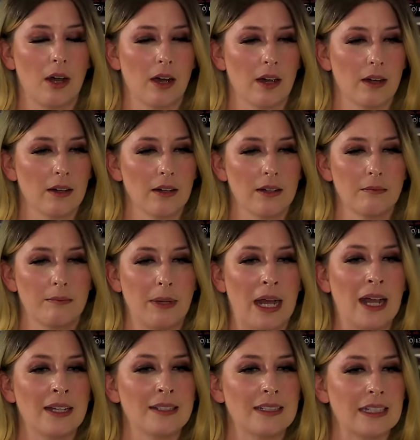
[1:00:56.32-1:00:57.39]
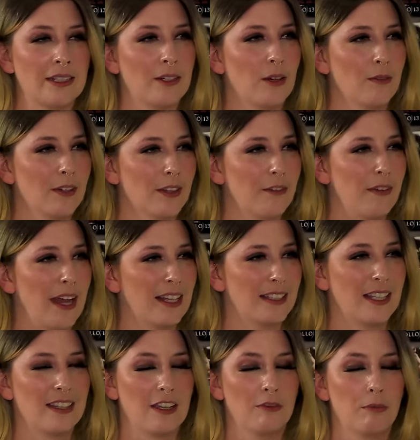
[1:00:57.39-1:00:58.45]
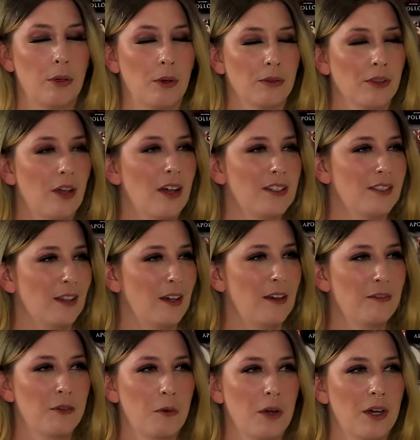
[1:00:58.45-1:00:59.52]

are bonding over the fact that they've both lost loved